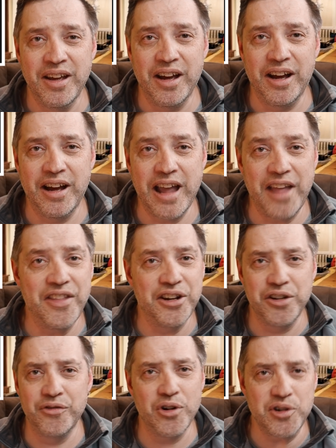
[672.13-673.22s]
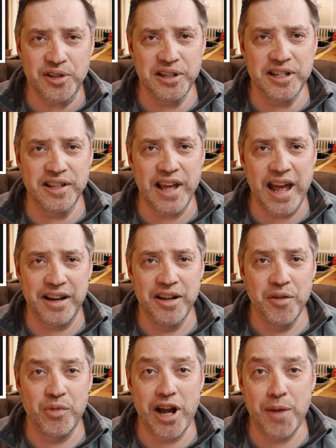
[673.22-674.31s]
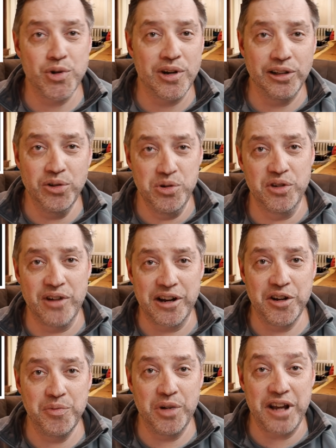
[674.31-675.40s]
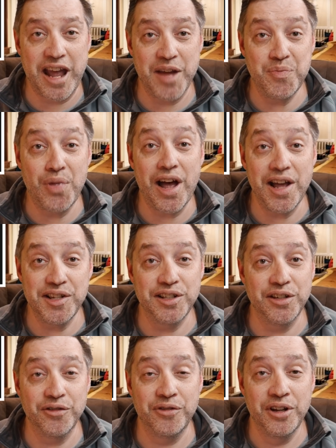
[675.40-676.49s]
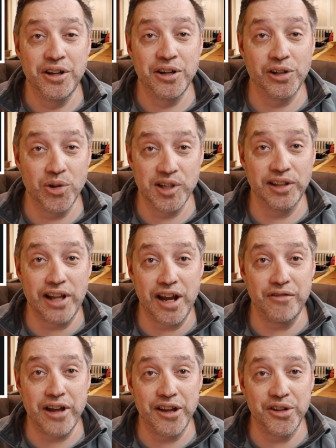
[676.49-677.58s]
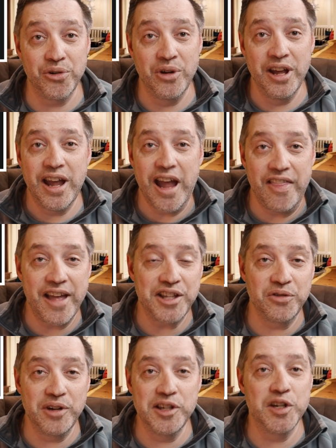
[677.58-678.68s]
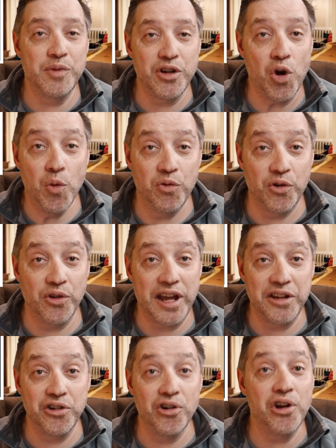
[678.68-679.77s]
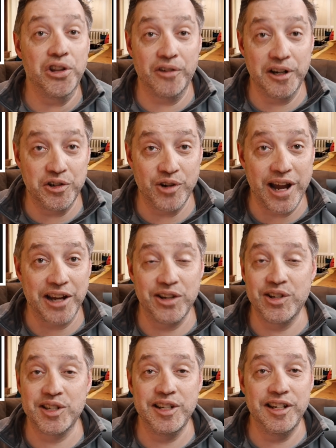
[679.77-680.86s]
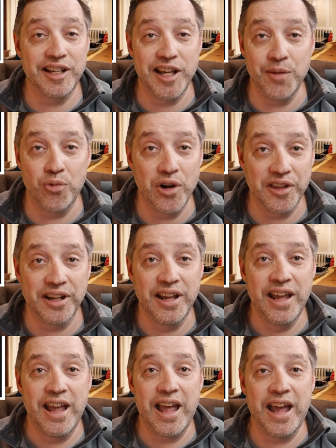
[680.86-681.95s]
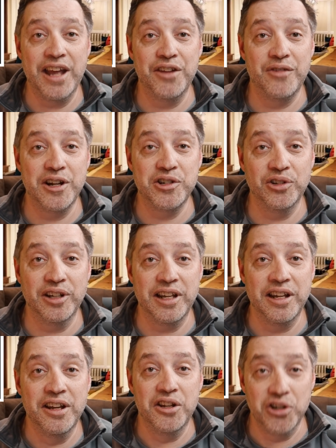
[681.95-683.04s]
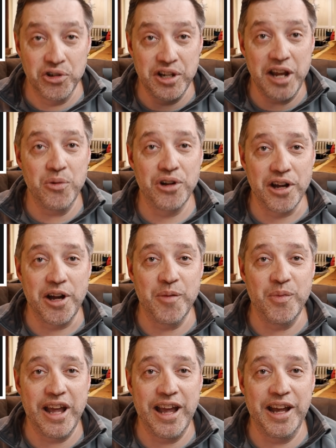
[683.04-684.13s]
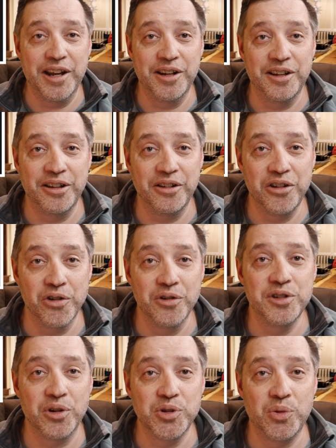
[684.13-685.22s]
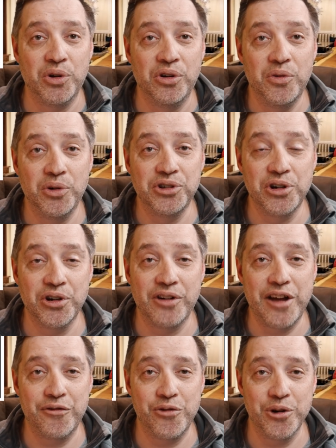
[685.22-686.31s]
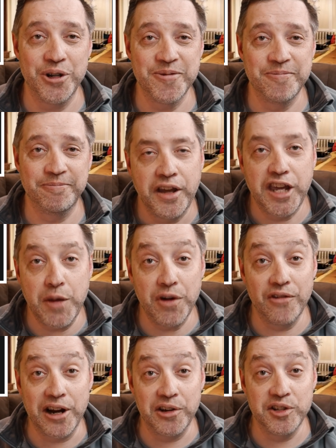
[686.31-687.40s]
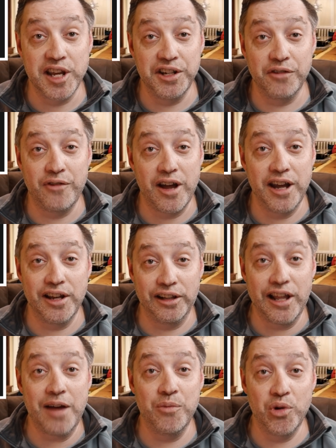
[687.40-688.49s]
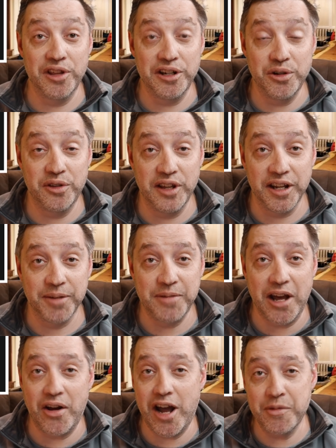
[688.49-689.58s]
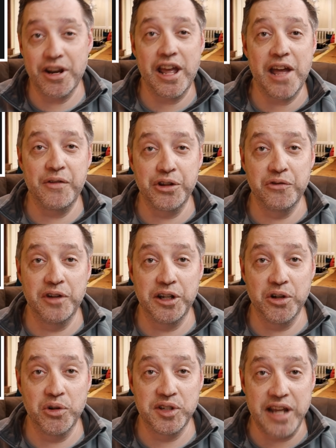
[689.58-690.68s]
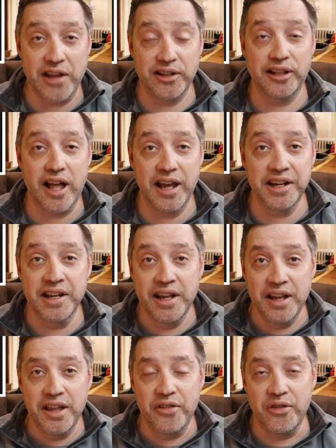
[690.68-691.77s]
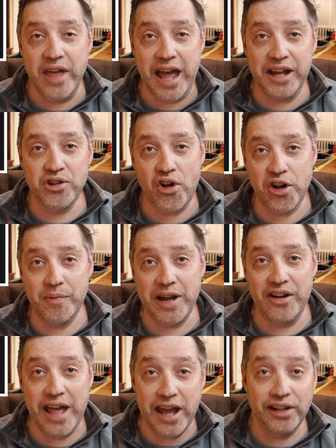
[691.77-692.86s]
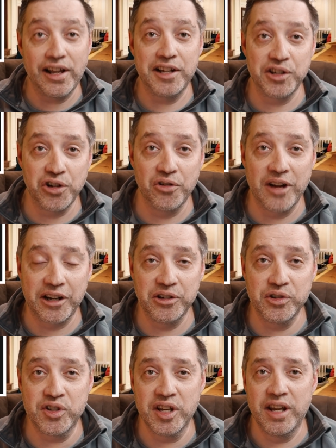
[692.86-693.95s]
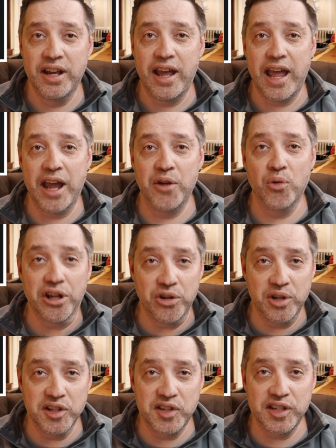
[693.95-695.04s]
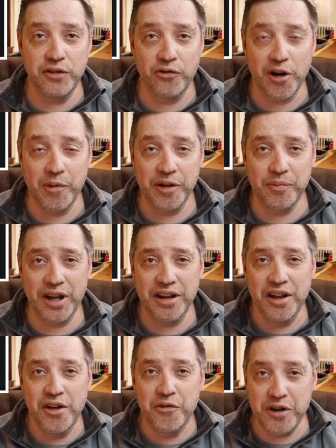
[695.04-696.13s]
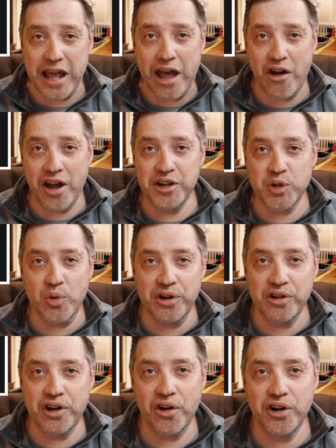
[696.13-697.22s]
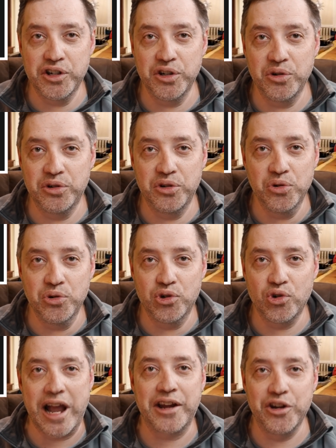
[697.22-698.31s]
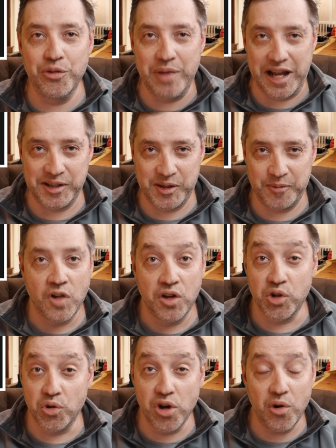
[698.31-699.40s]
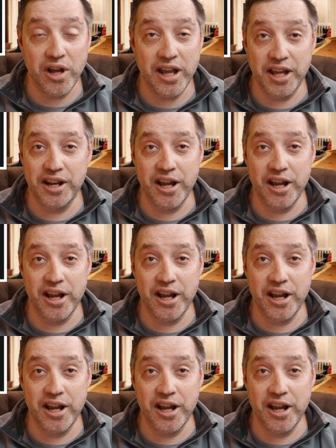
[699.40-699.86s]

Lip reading: And then conversely to that, perhaps you had a losing record, but had positive closing line value. And that's a reason to be hopeful that you're on the right track. You just need to keep with it, and eventually your day will come and your results will turn around for you. Keeping records can define a lot more than you think. Now, I'm going to have other videos down the line that talk about analyzing your records and what you can see from it. But for now, I just want to encourage you to track your bets. So go ahead